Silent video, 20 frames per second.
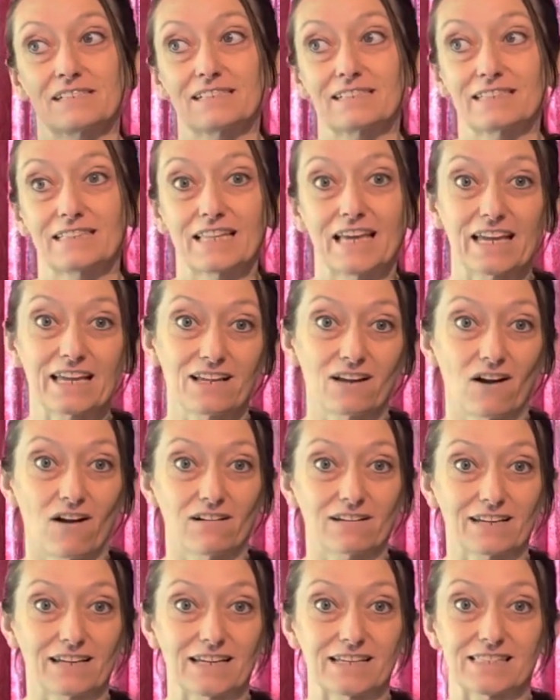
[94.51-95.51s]
late
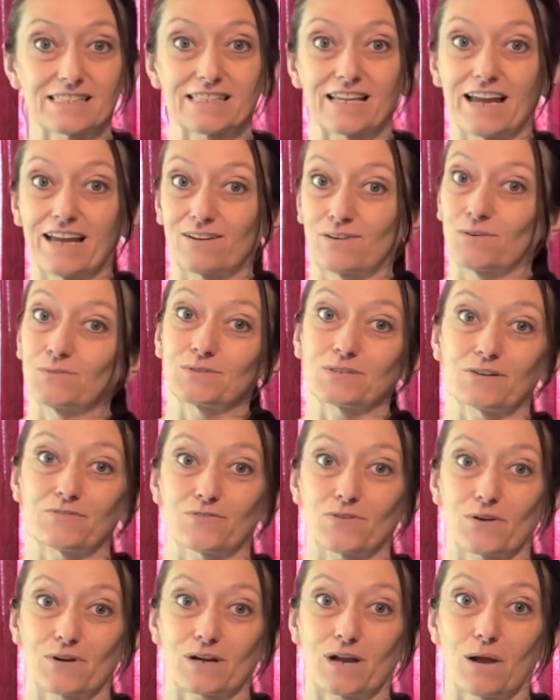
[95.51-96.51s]
August and only
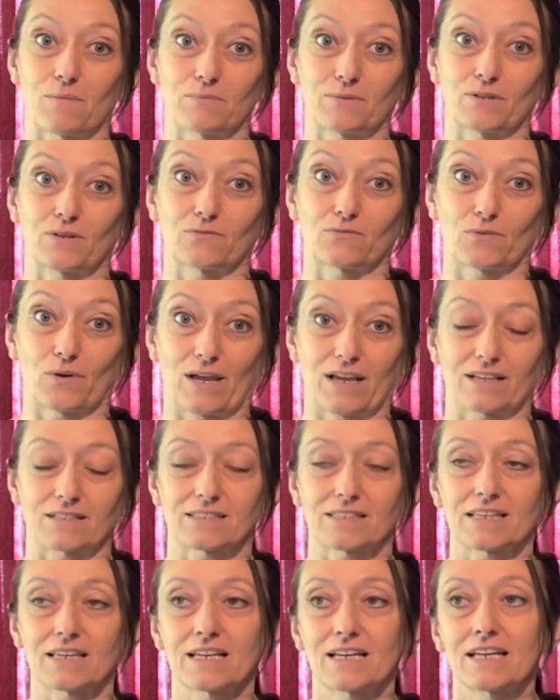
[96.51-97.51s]
for a couple of
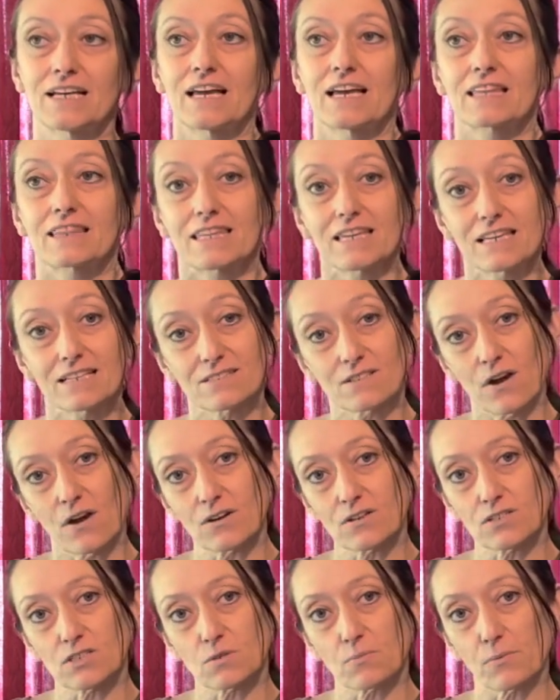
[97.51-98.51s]
weeks. These
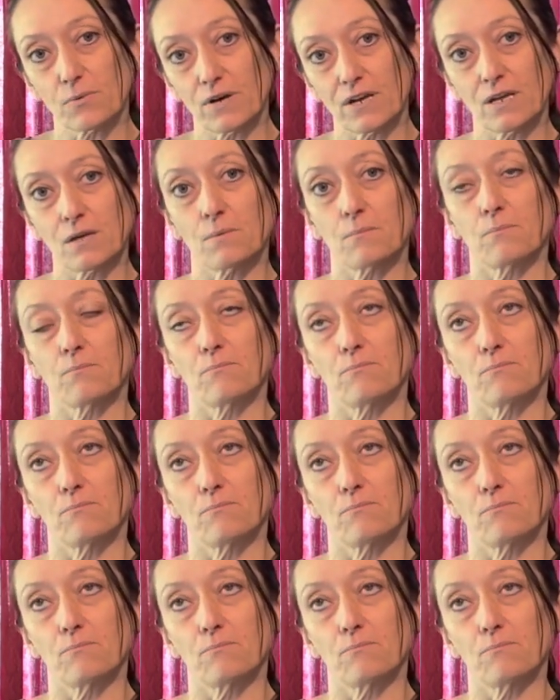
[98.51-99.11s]
are spring